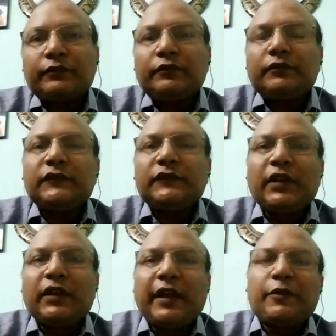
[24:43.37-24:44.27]
Light
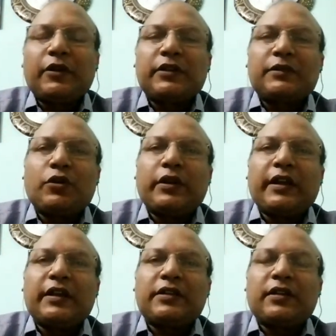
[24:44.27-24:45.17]
polarization of
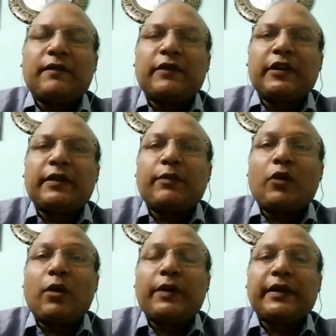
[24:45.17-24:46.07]
light, the
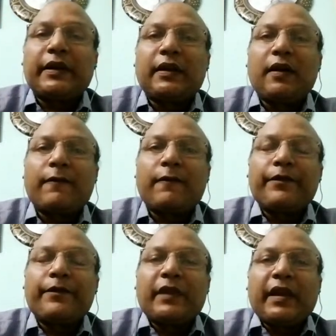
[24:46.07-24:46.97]
property of
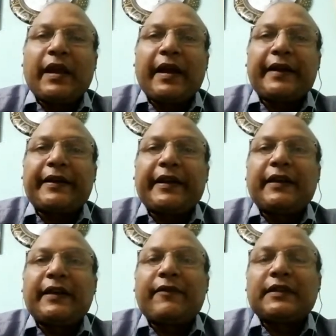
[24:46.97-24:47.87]
attaining
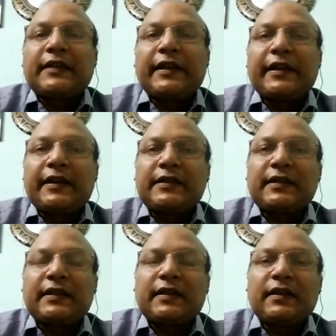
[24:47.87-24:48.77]
one-sidedness.
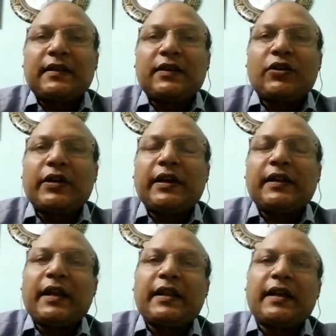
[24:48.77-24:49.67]
Okay, and that
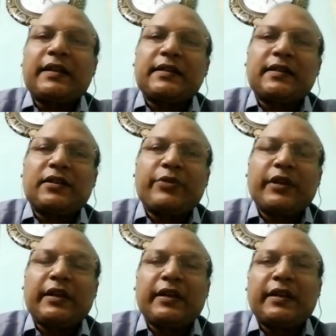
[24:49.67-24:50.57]
is said to be the
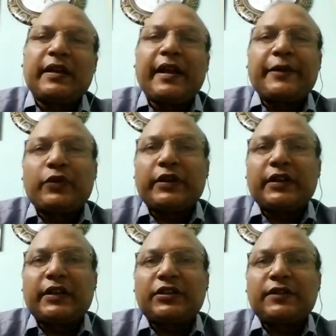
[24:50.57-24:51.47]
light polarization.
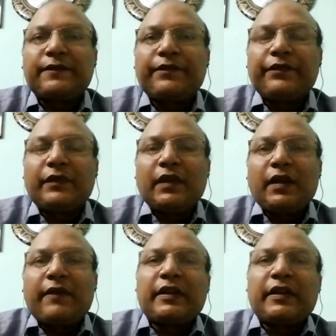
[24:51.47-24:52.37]
When the
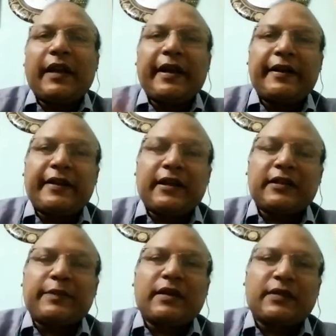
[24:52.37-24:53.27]
light rays passes
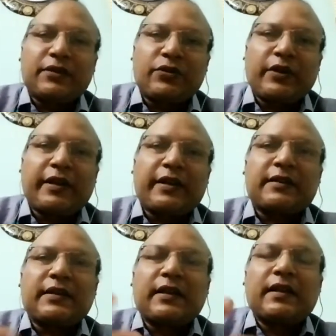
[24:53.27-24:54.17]
through a
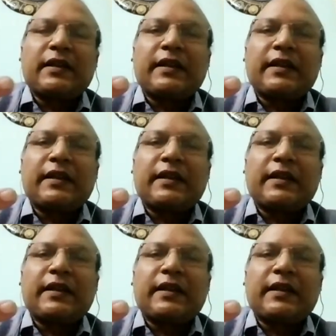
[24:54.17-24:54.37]
crystal, then